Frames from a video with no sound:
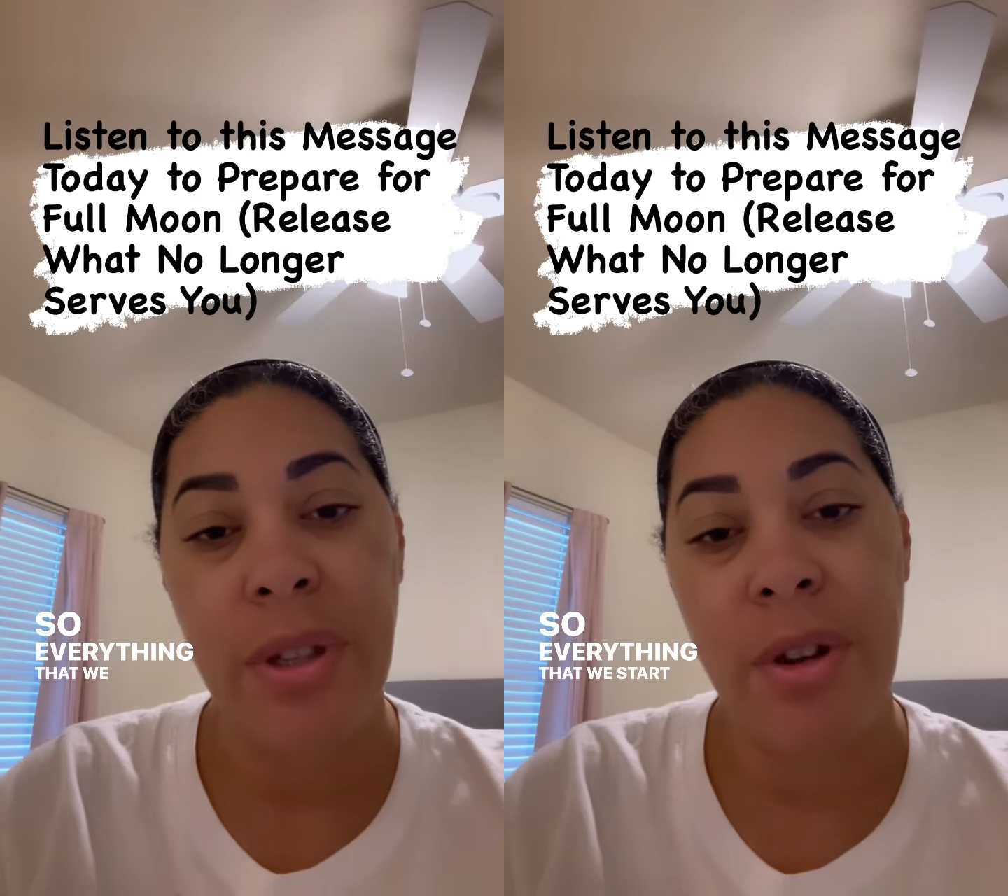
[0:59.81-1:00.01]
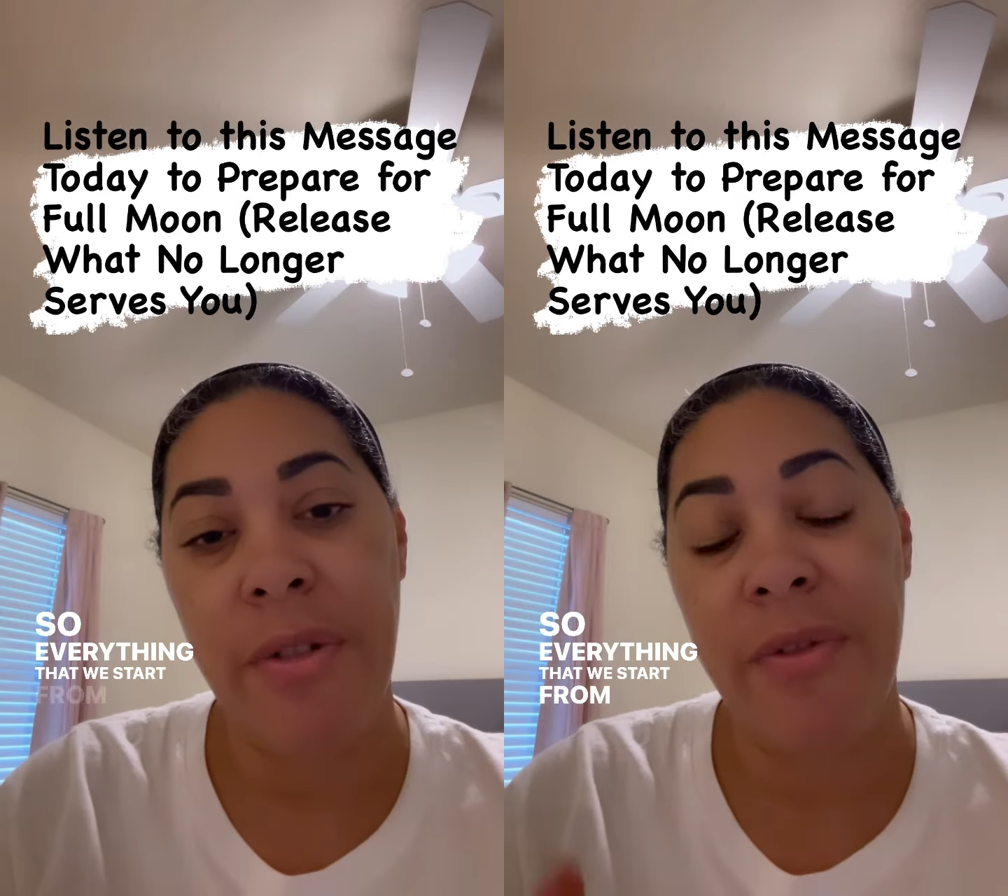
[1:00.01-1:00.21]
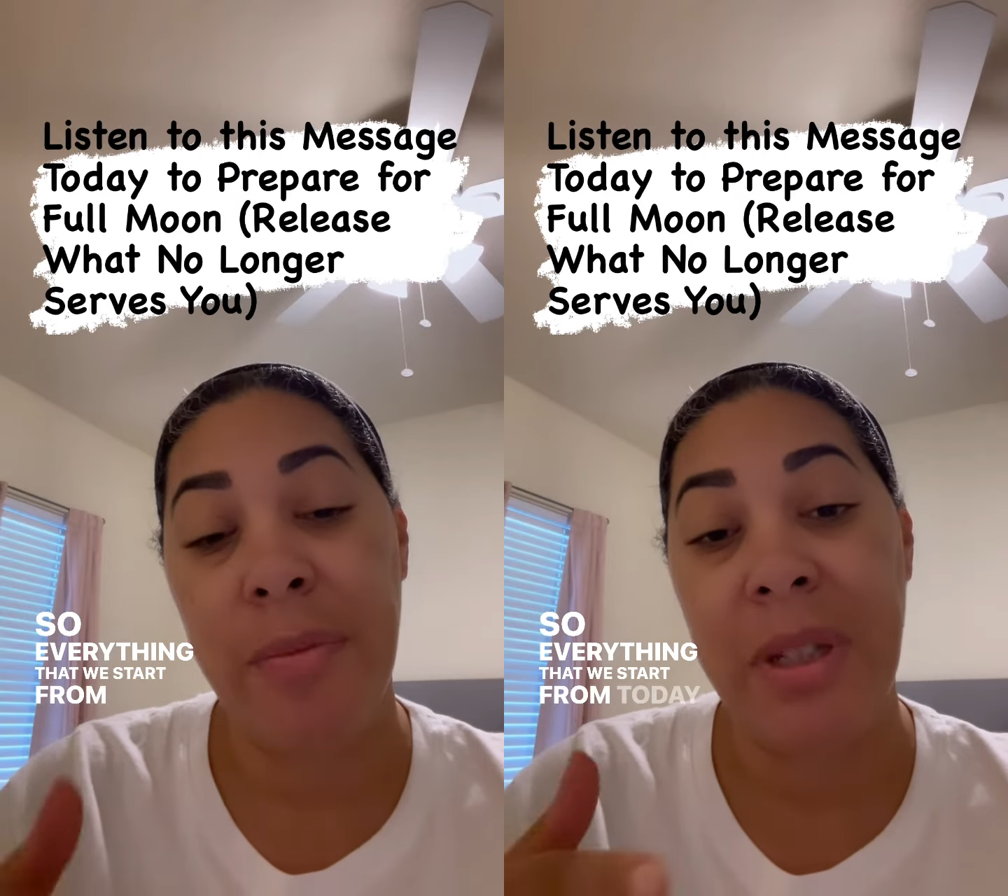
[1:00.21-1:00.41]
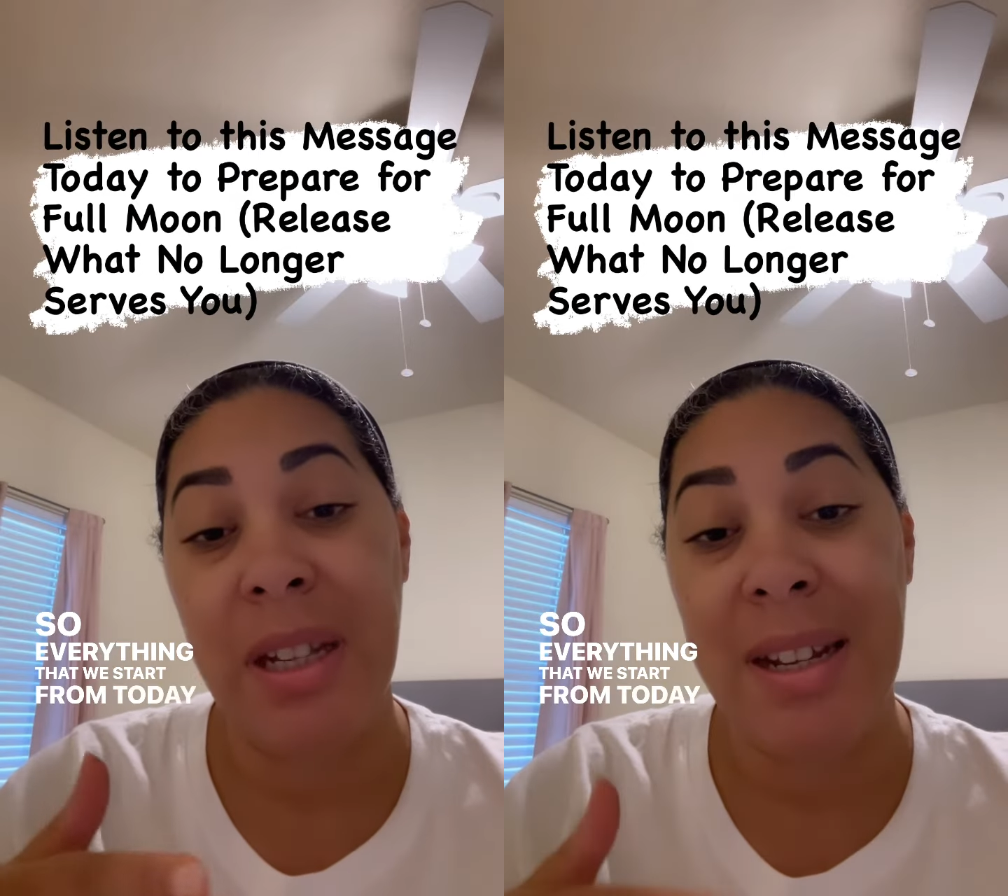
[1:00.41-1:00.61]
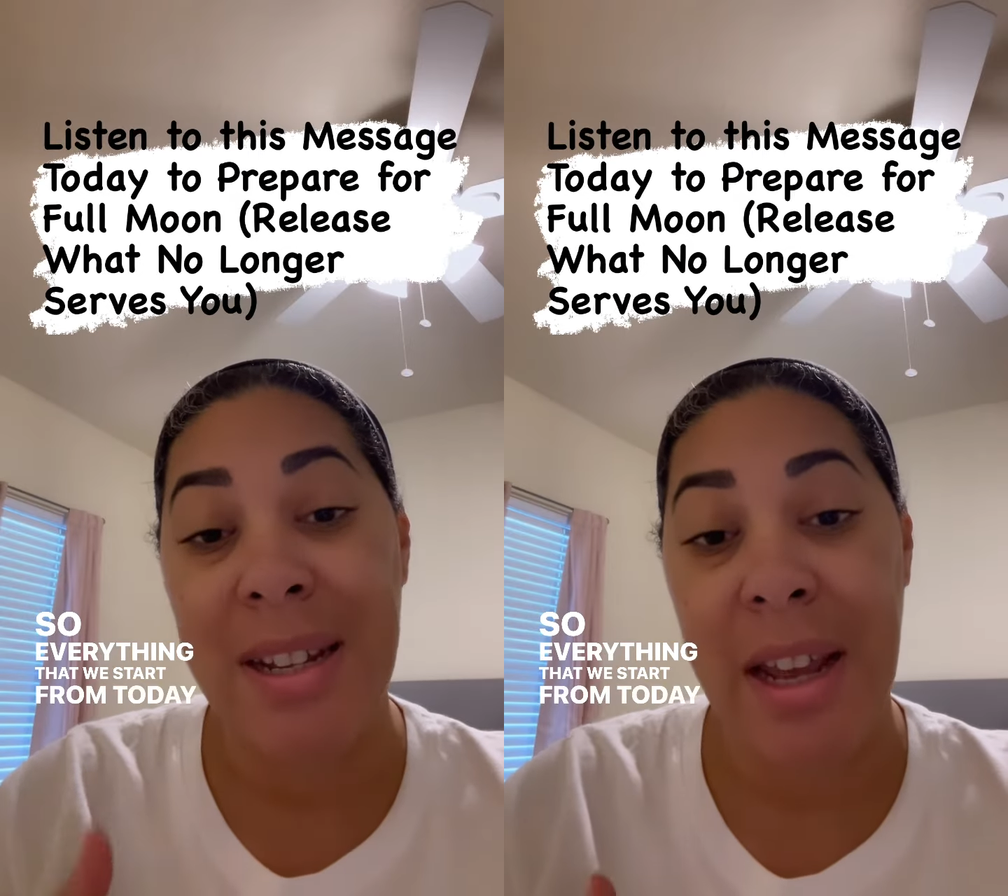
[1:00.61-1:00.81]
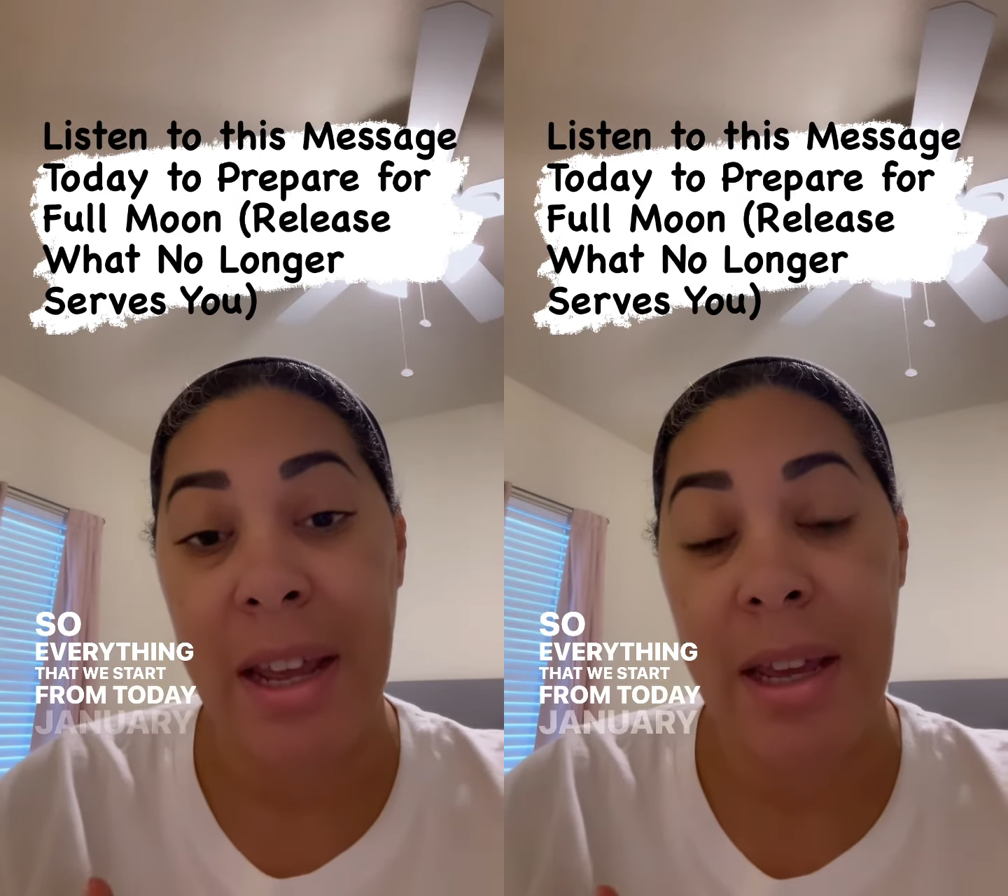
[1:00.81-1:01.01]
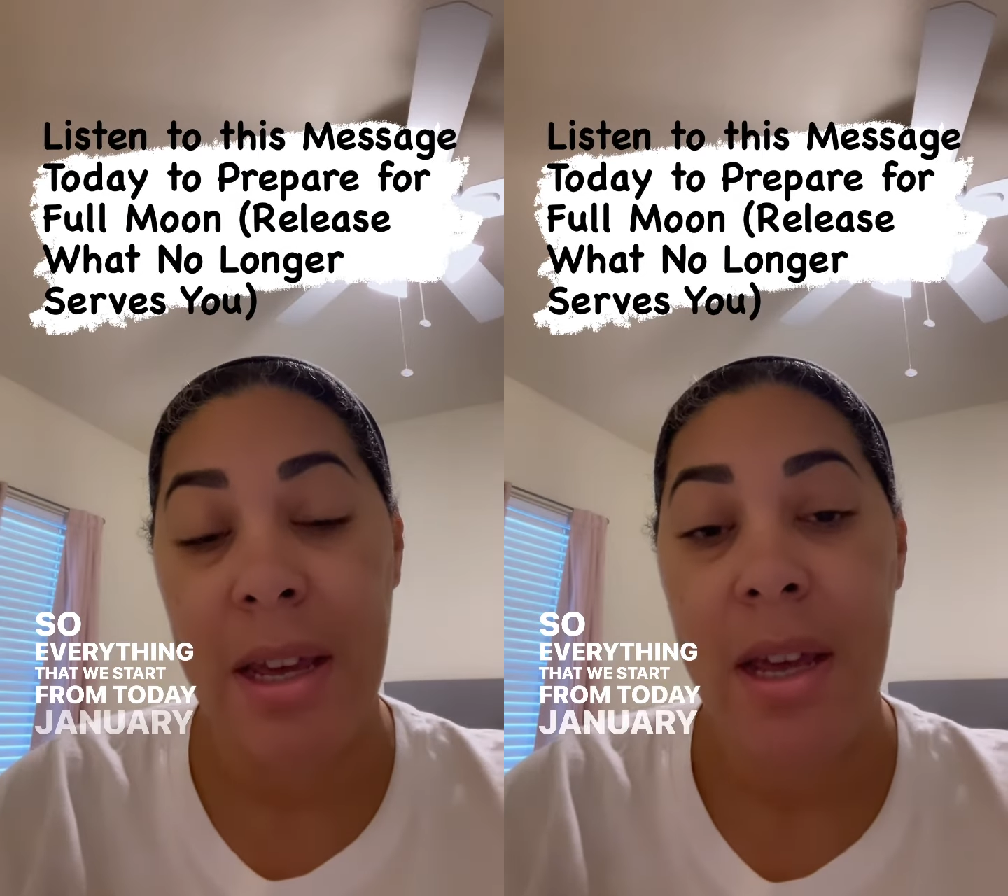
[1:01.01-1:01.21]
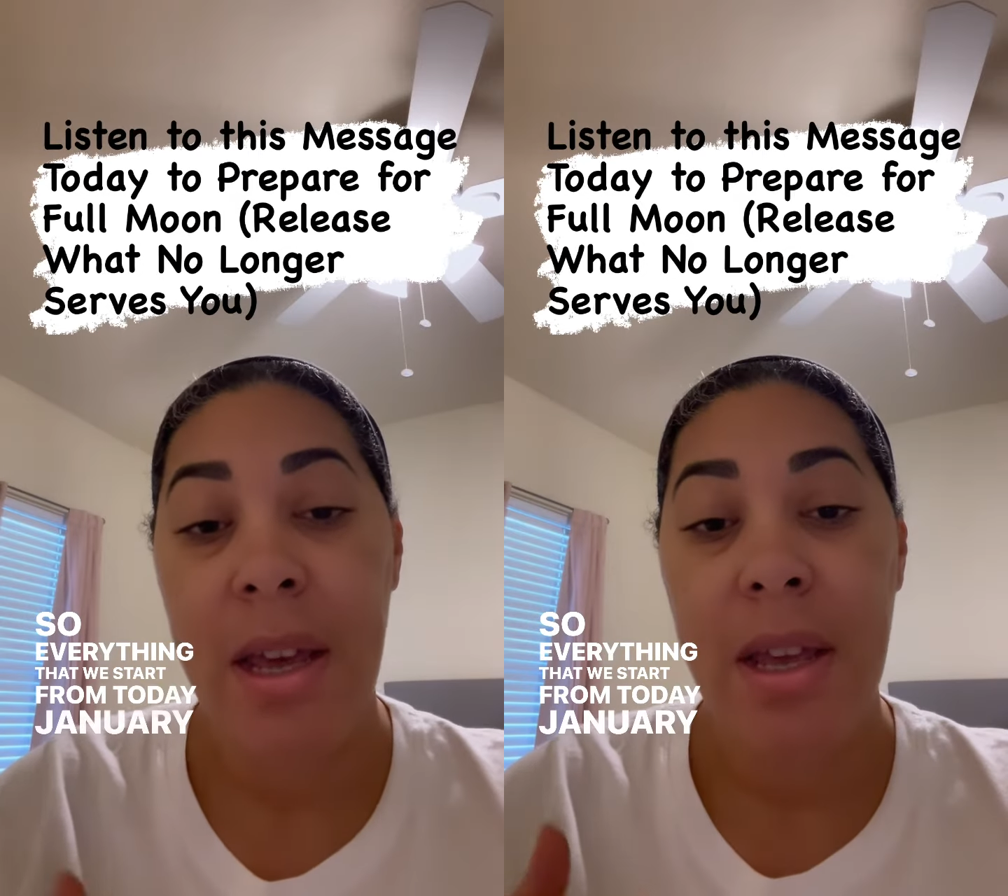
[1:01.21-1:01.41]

start from today,